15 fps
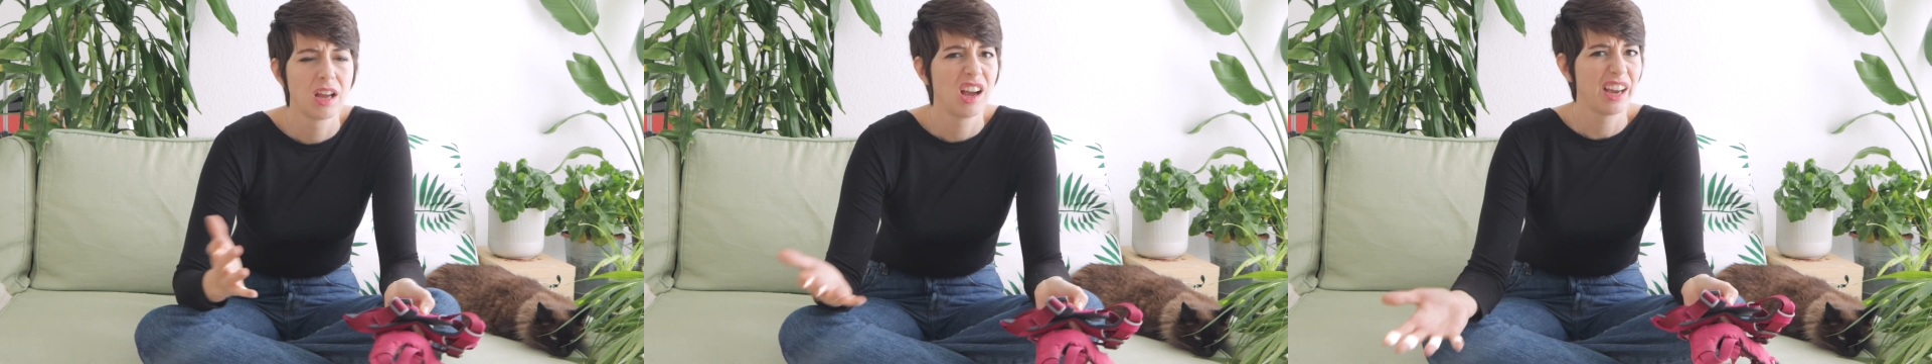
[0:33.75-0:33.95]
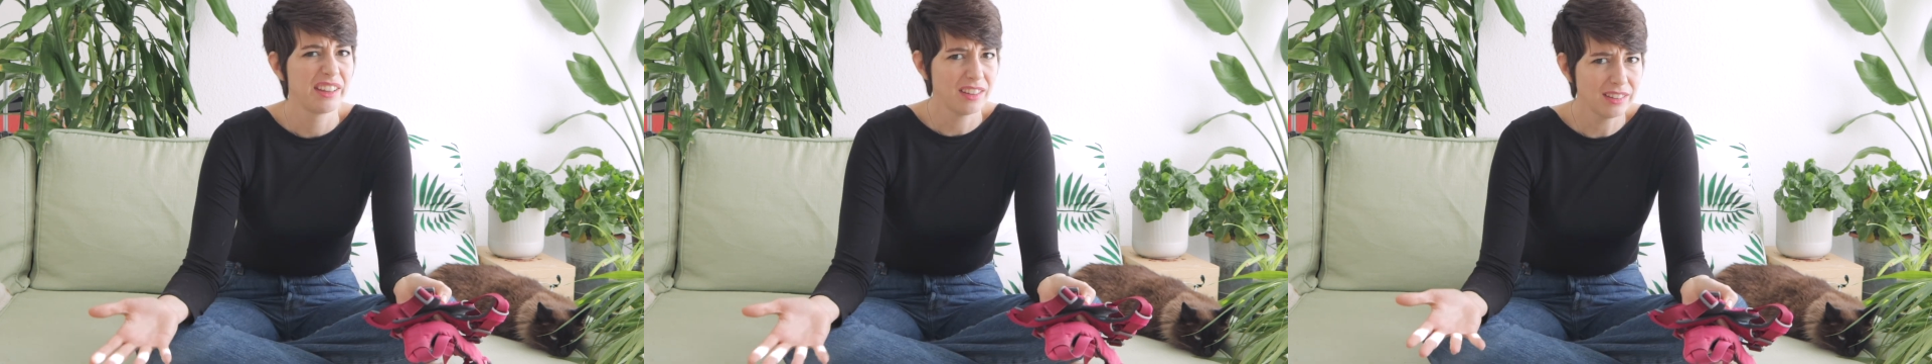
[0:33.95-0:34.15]

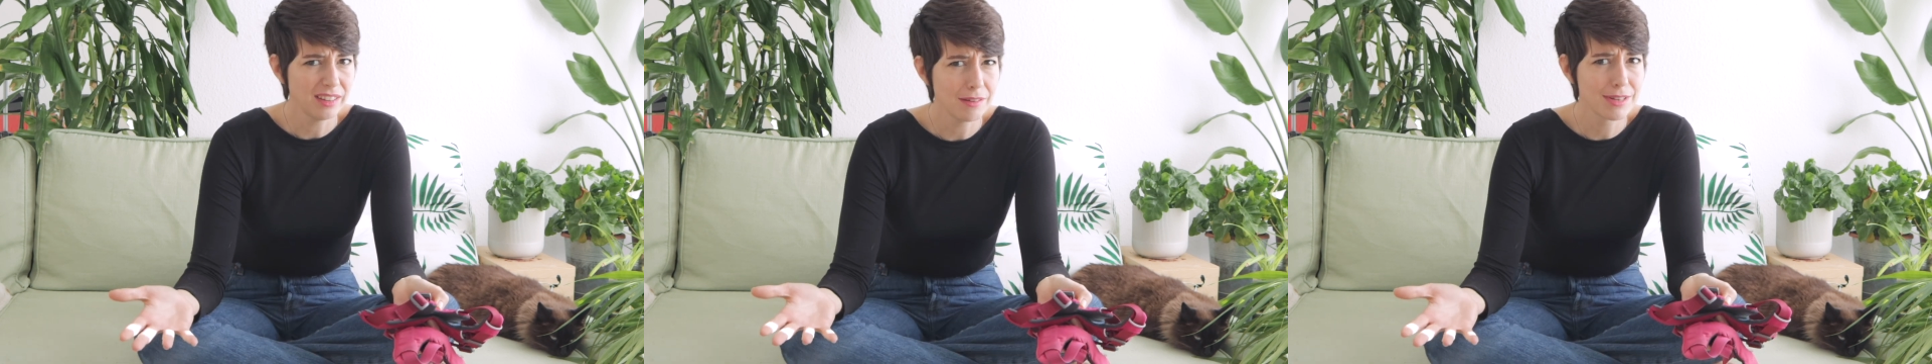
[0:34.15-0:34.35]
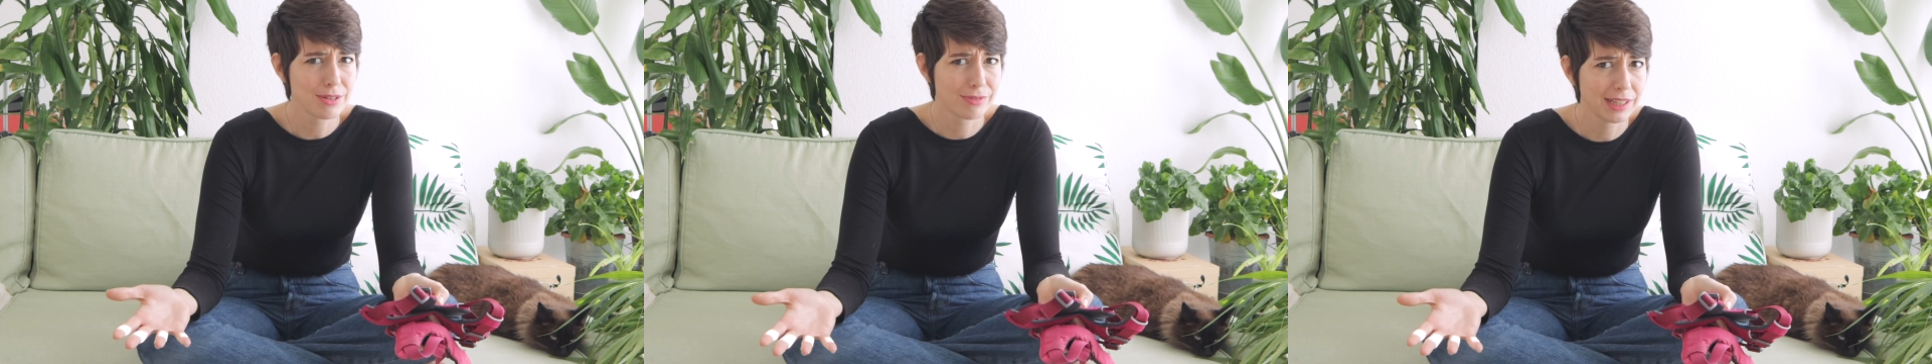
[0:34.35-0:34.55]
I thought
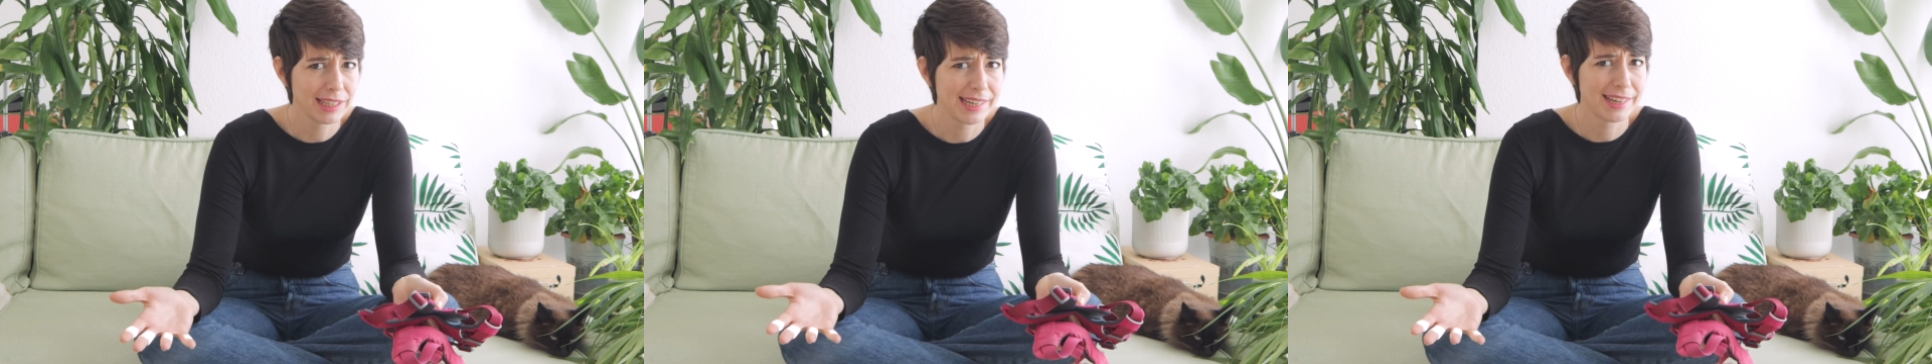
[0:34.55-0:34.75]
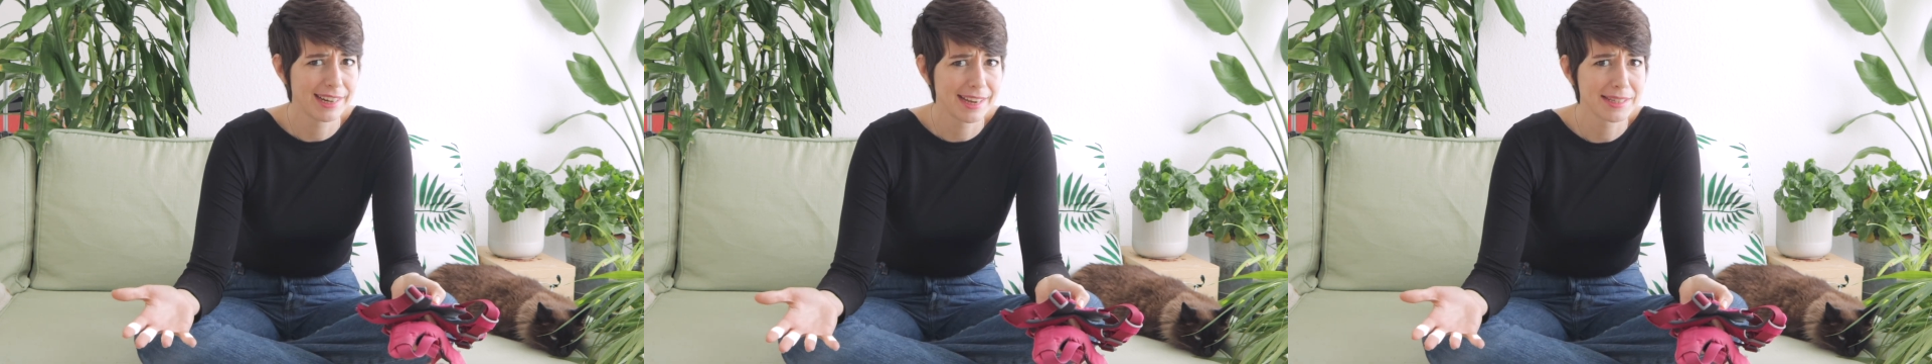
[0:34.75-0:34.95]
that was really
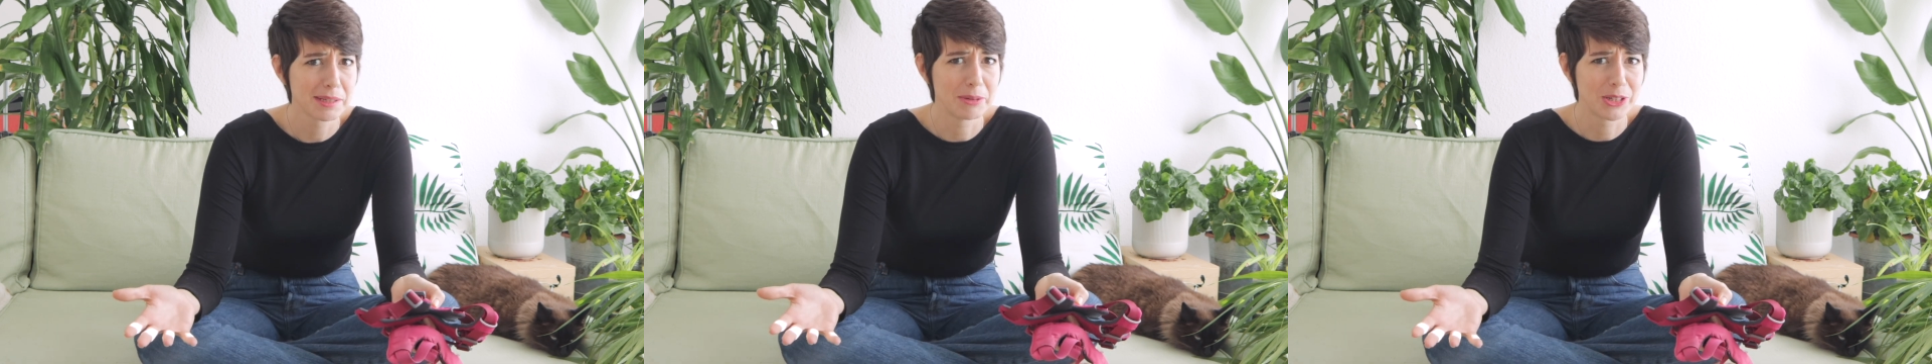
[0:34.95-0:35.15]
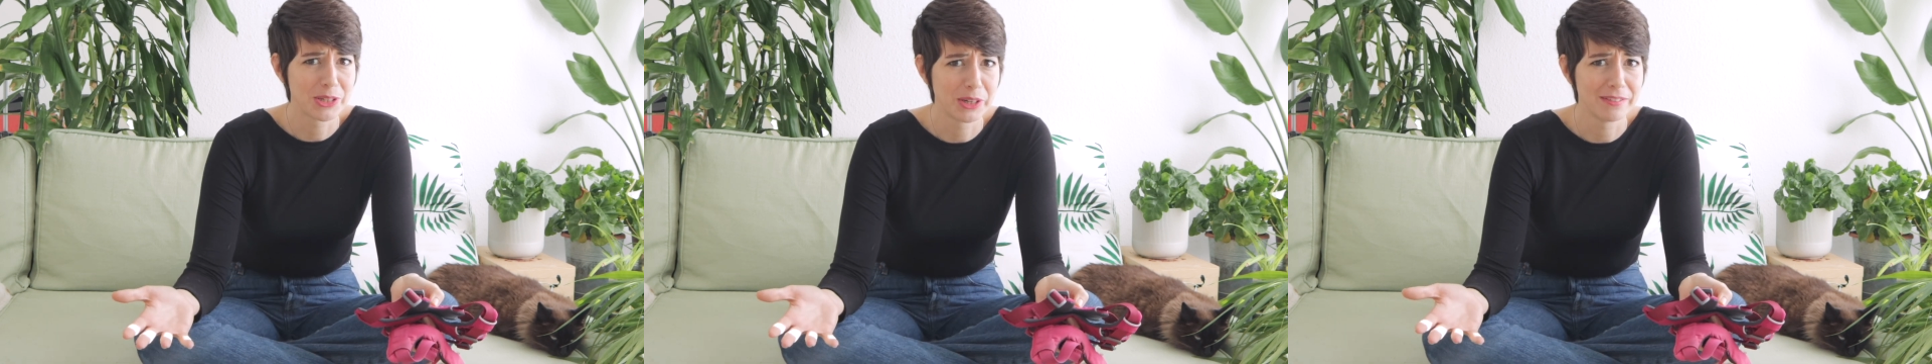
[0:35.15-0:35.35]
good
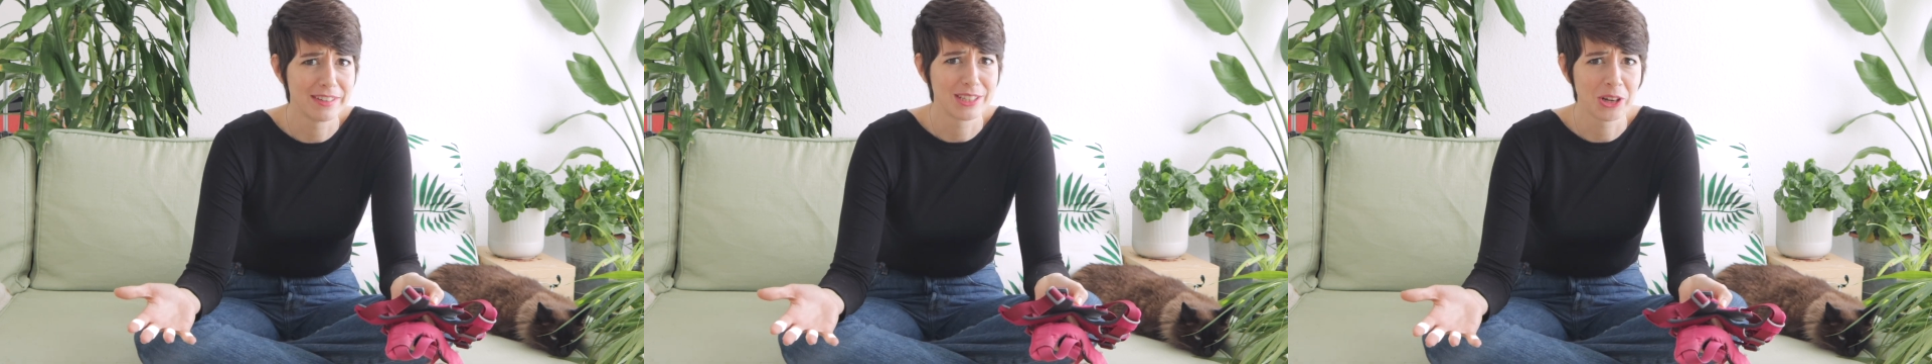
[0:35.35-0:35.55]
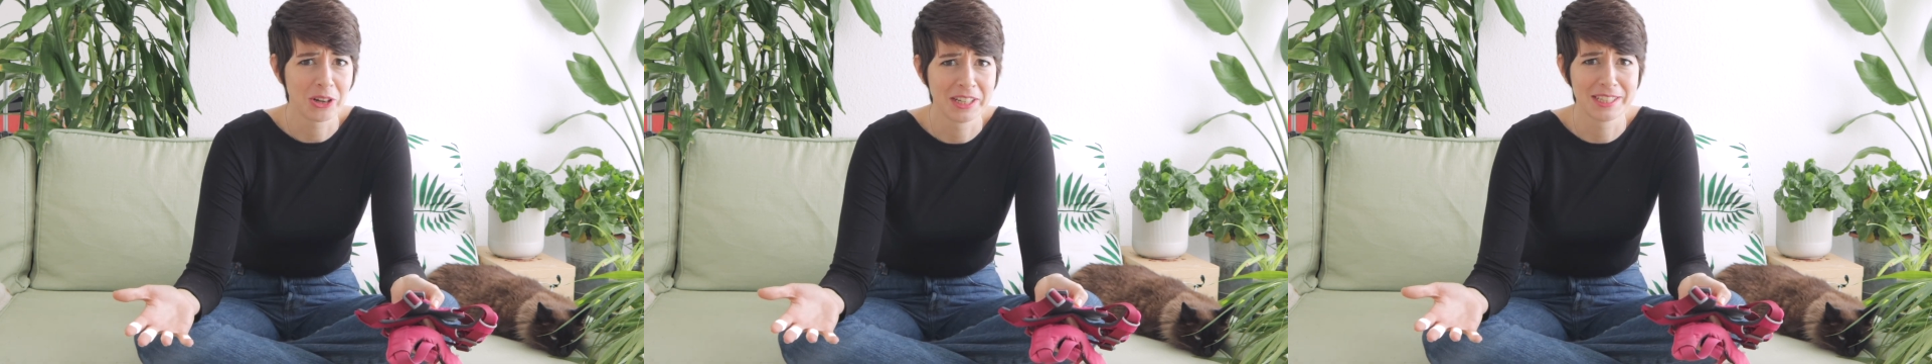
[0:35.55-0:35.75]
customer
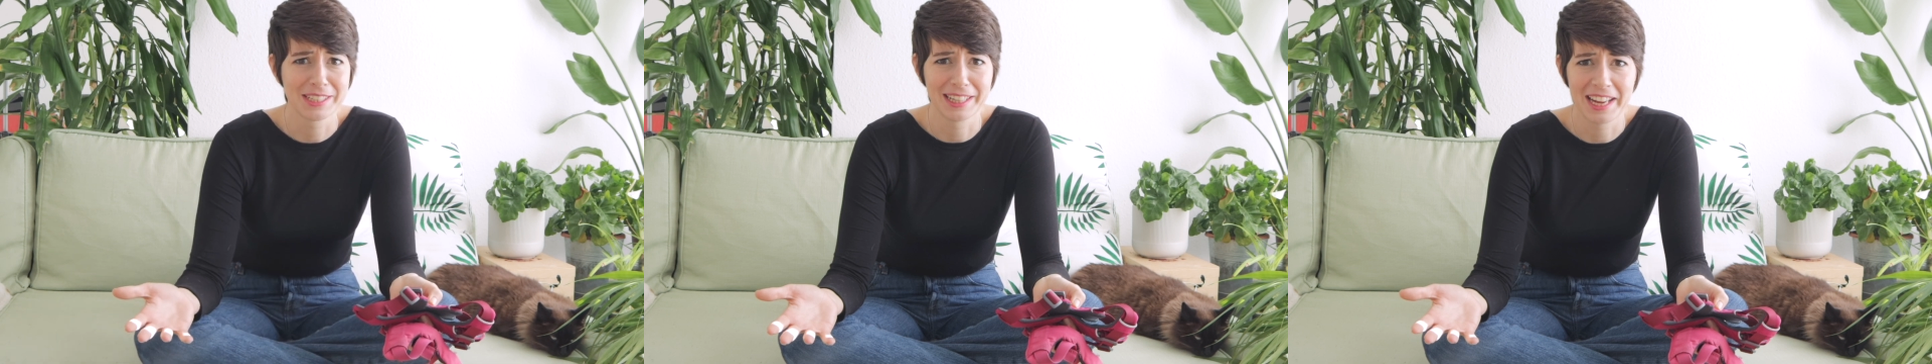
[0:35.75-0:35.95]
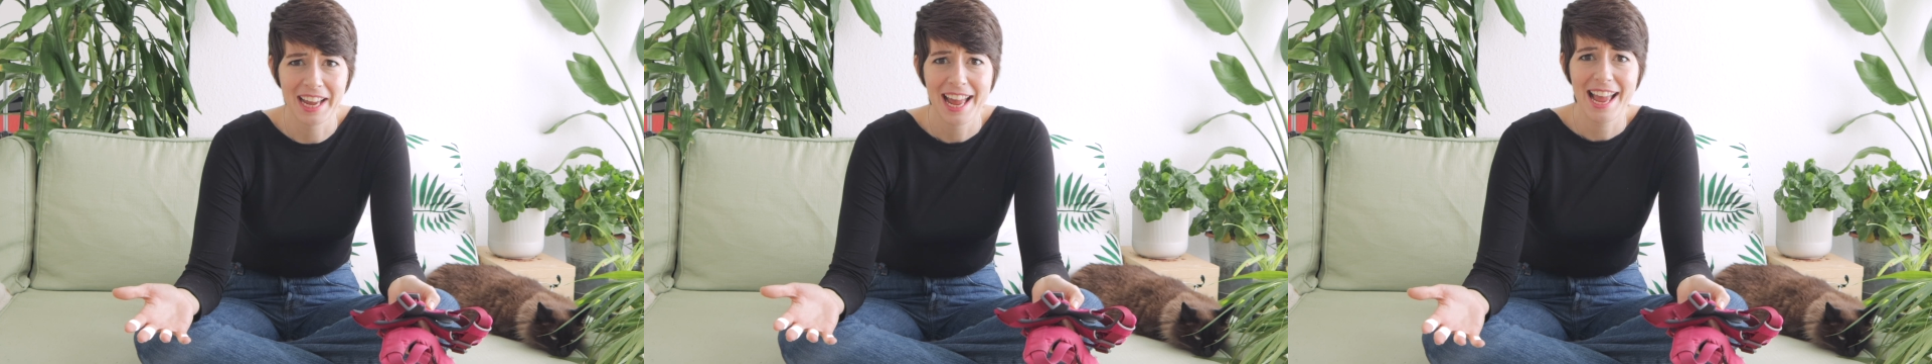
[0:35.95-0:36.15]
service,
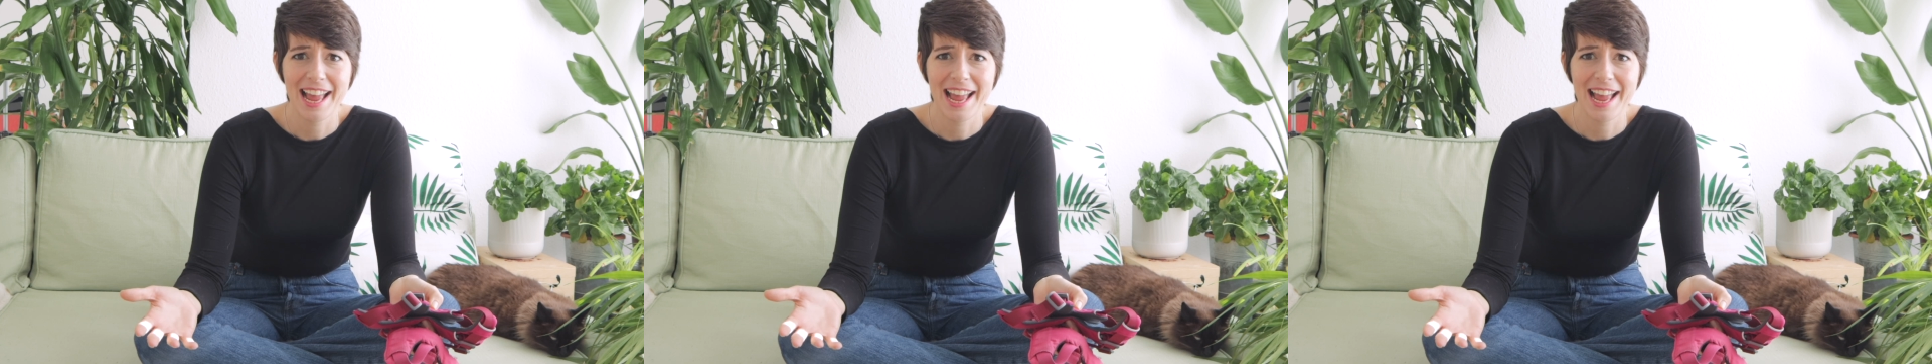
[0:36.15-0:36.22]
honestly,